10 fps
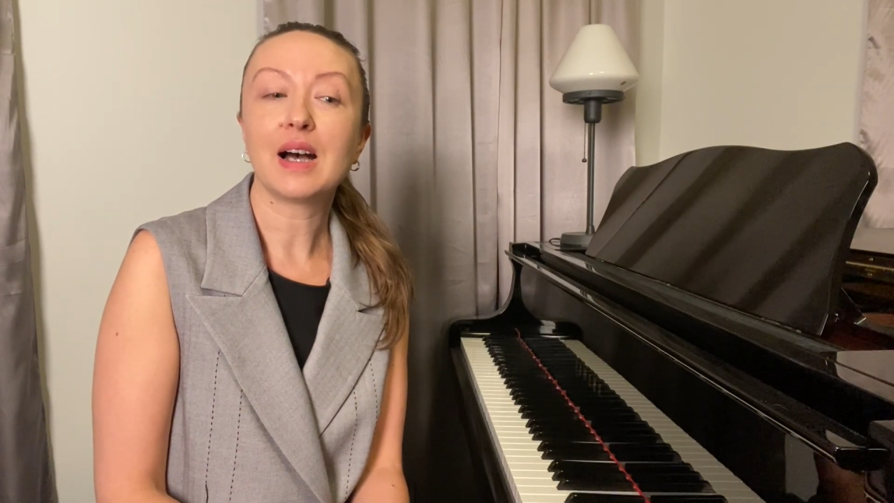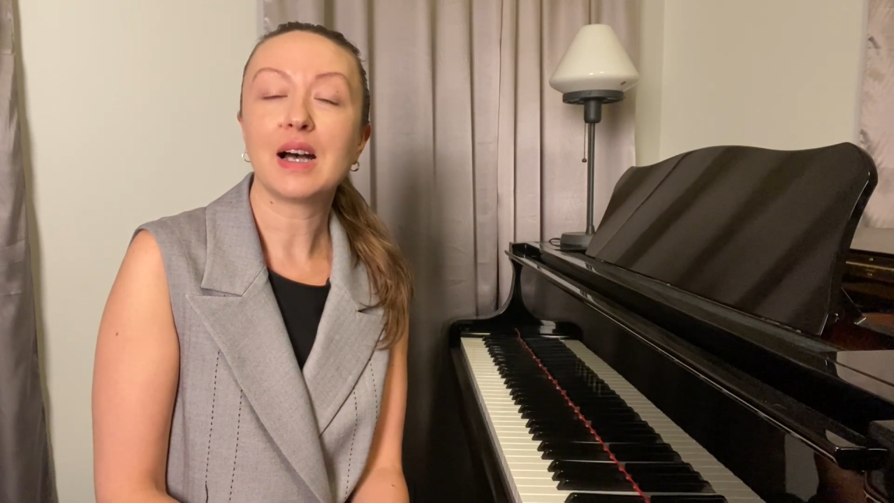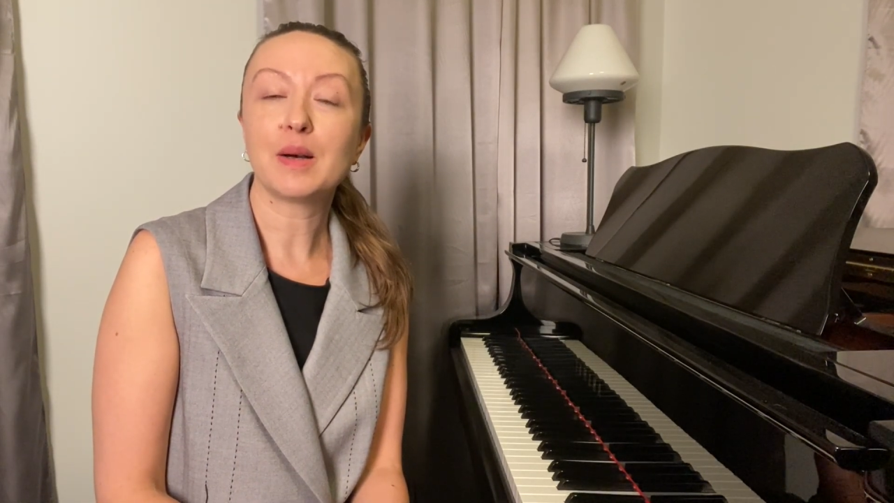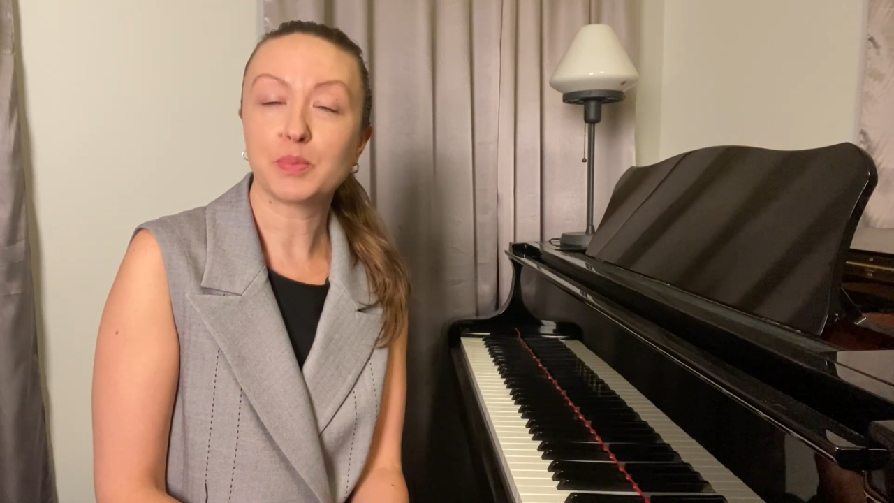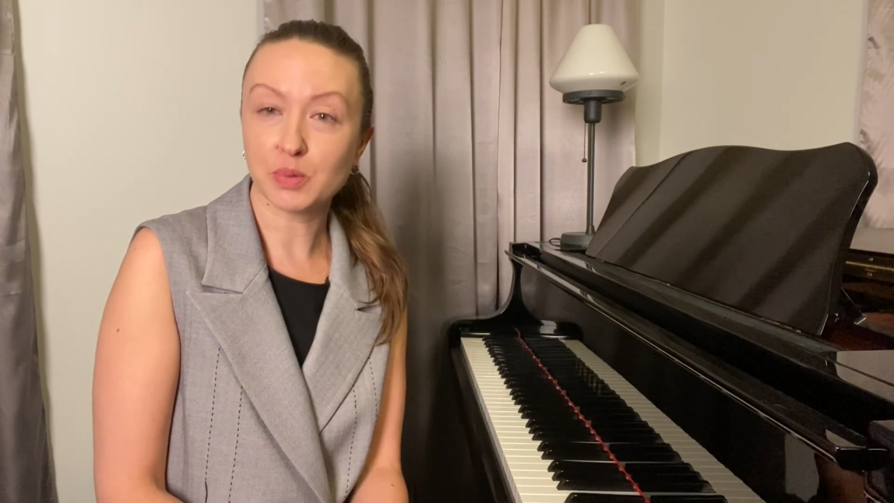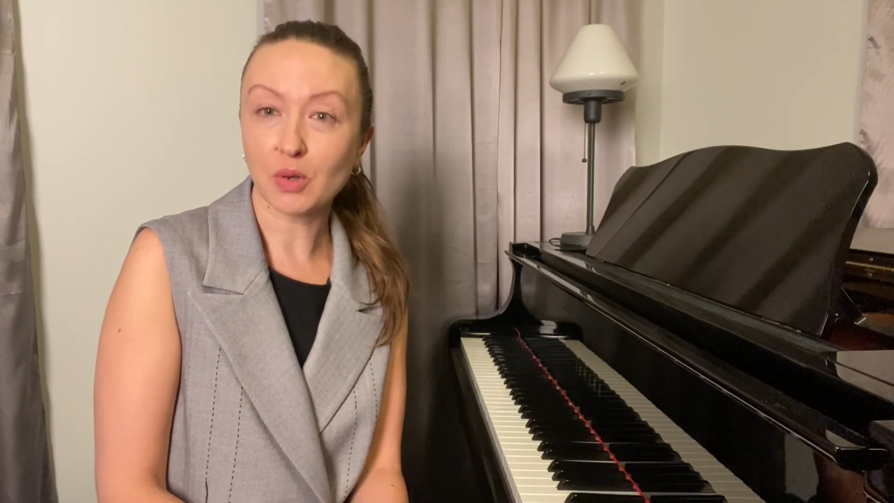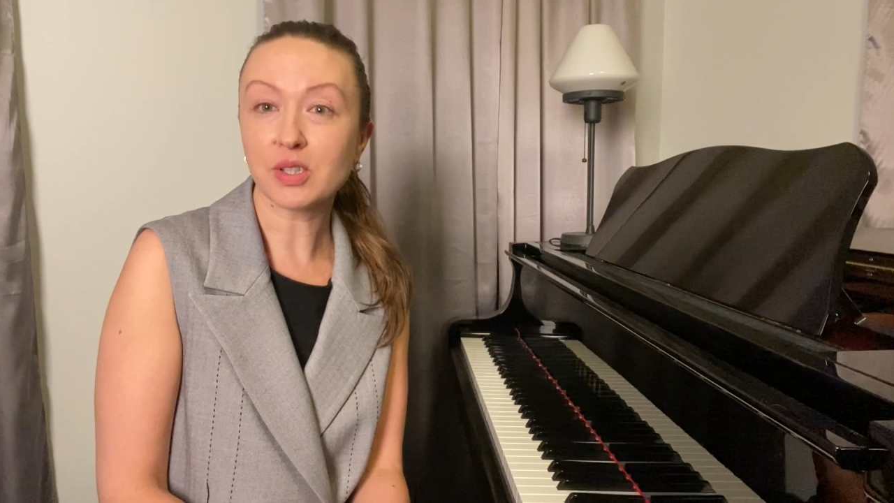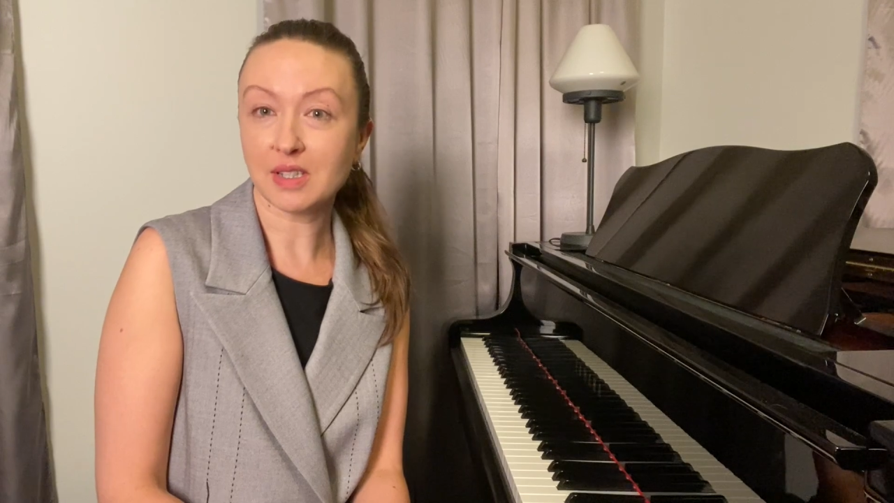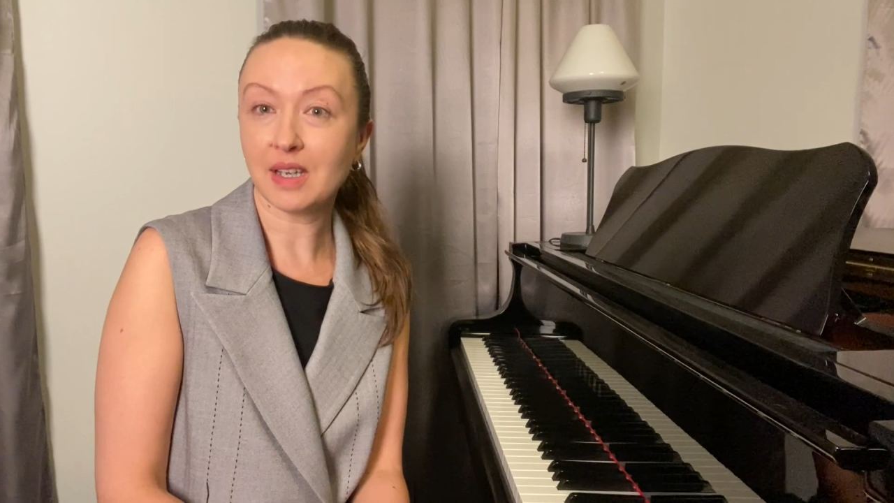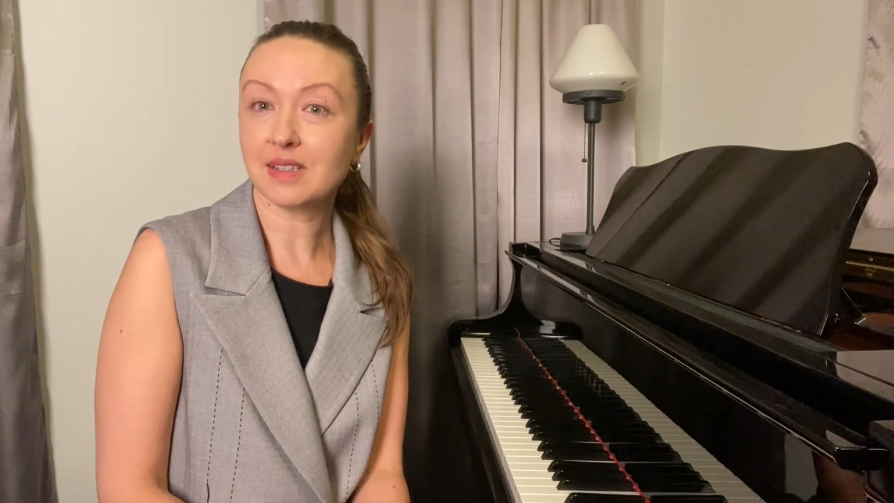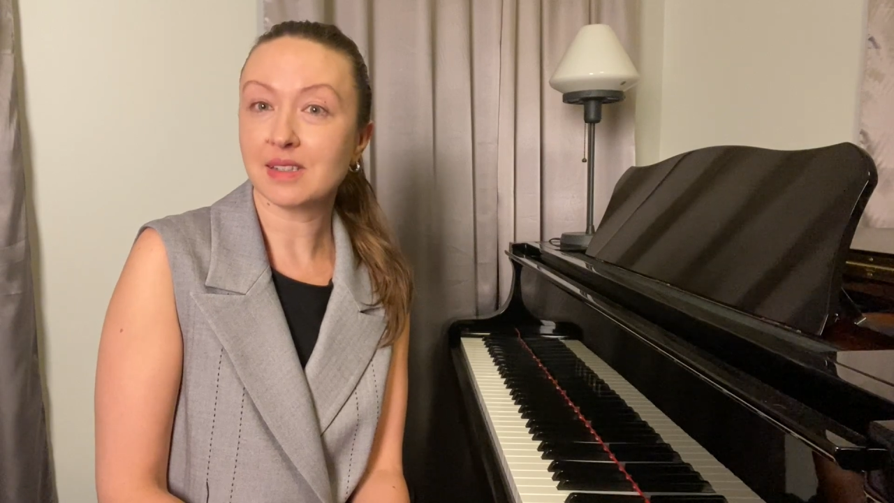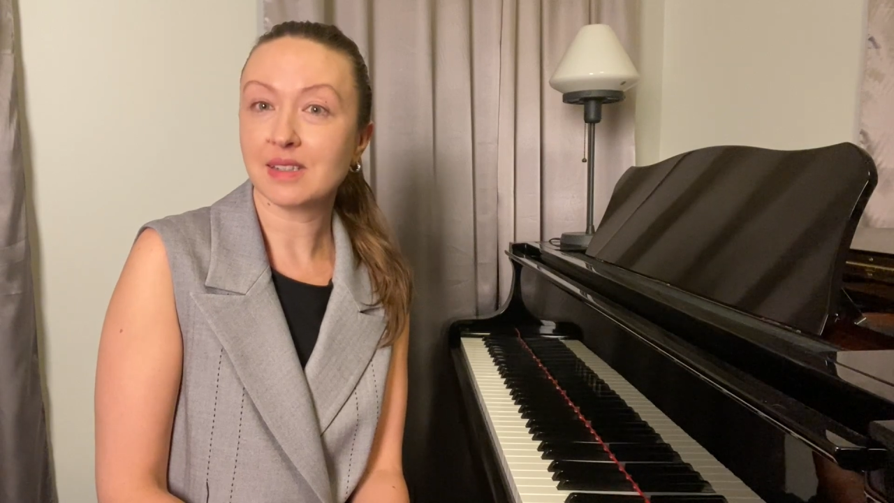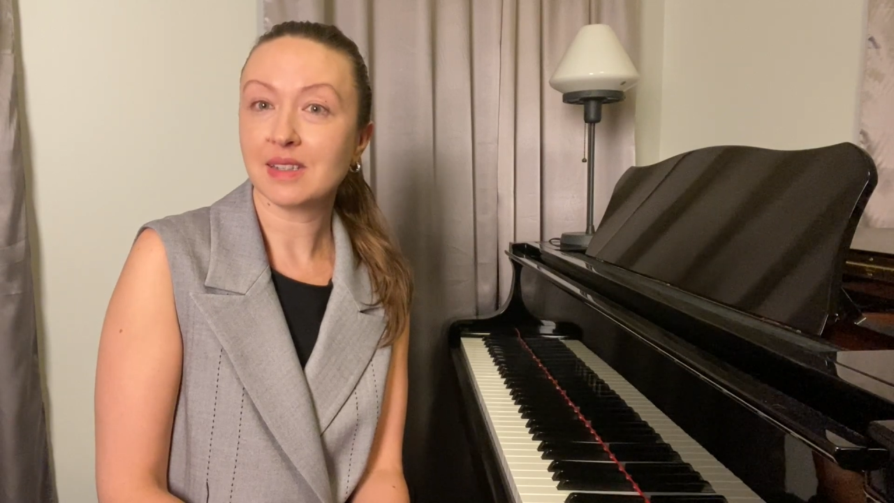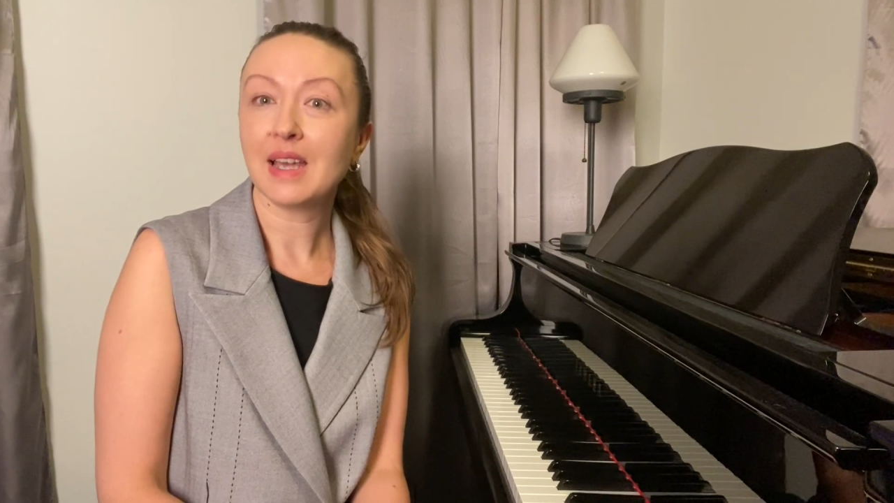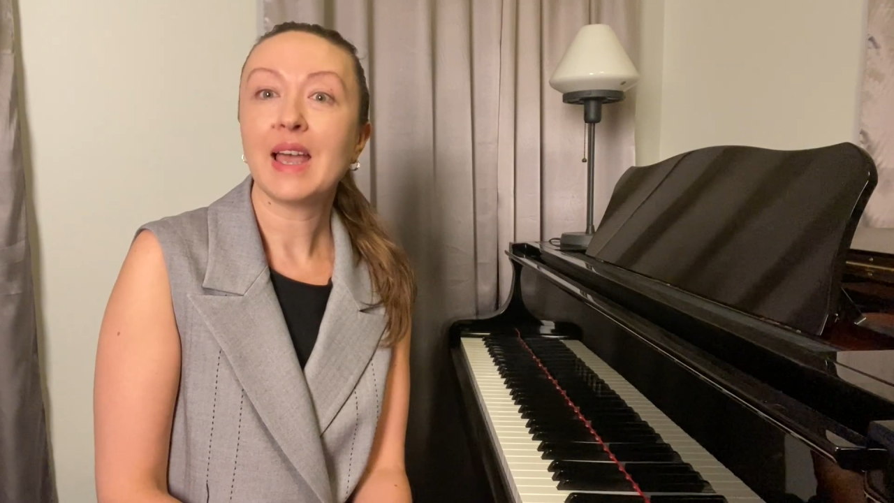a process,